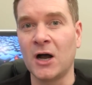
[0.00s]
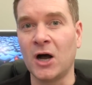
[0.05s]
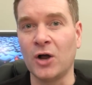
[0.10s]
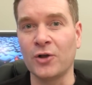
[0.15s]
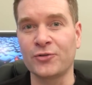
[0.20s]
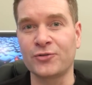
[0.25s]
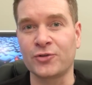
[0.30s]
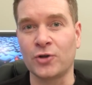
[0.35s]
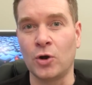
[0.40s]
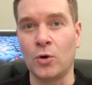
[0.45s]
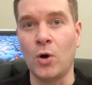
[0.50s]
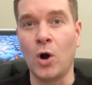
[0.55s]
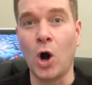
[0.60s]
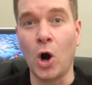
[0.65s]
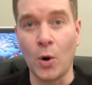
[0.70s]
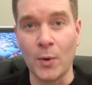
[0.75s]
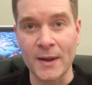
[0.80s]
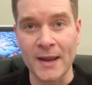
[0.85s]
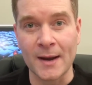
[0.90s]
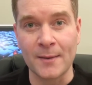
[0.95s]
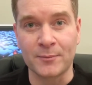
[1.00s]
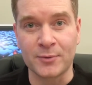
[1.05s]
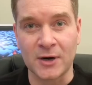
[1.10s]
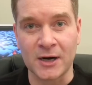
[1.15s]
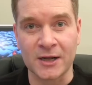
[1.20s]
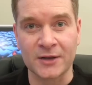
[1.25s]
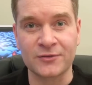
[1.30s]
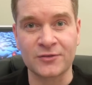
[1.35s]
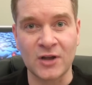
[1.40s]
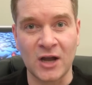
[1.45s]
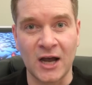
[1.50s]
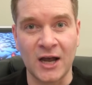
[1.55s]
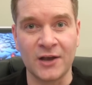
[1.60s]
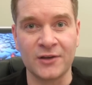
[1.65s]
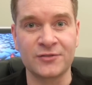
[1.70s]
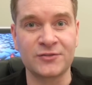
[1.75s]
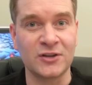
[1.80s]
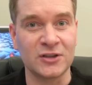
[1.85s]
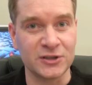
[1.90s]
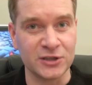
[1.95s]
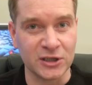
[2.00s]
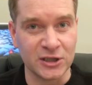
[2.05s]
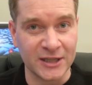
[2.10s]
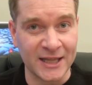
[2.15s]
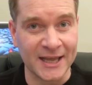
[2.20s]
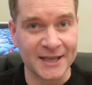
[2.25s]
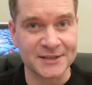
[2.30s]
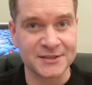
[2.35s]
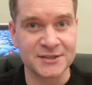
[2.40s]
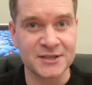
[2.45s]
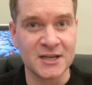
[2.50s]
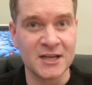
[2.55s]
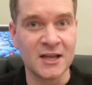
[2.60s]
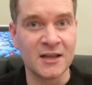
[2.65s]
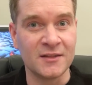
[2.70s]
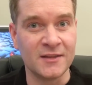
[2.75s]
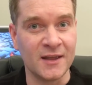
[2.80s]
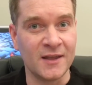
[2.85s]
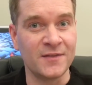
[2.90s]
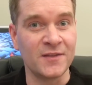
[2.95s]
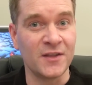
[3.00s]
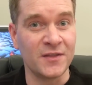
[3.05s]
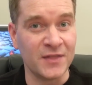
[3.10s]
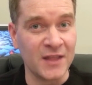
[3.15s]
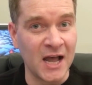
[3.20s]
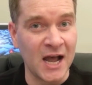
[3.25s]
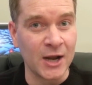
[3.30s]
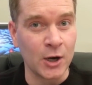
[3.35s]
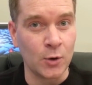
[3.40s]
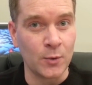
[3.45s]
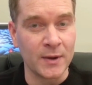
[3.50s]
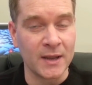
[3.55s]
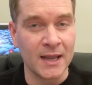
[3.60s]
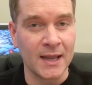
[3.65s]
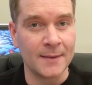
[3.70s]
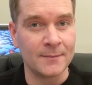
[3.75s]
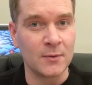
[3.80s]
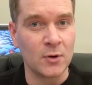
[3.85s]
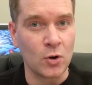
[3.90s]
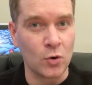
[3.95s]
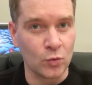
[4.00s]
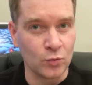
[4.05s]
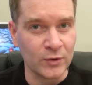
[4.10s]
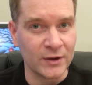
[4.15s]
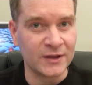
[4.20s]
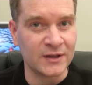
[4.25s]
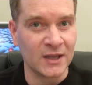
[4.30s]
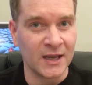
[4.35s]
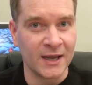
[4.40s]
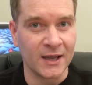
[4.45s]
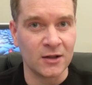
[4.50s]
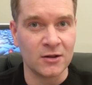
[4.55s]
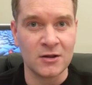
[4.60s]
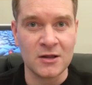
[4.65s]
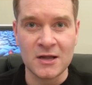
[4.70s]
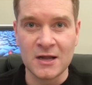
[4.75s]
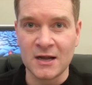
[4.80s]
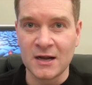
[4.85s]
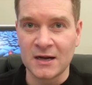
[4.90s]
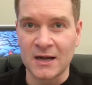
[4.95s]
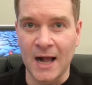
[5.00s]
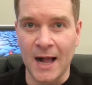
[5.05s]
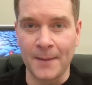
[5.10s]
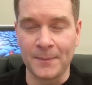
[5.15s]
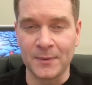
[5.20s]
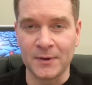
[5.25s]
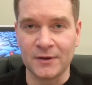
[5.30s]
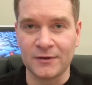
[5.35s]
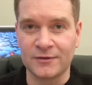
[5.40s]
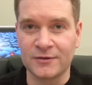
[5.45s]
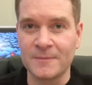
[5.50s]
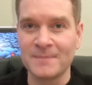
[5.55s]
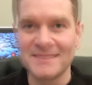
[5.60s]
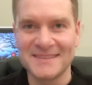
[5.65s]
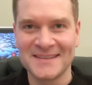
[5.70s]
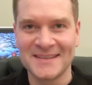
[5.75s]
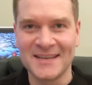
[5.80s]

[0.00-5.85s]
Also, OEM products cost a little less than the non-OEM retail copies.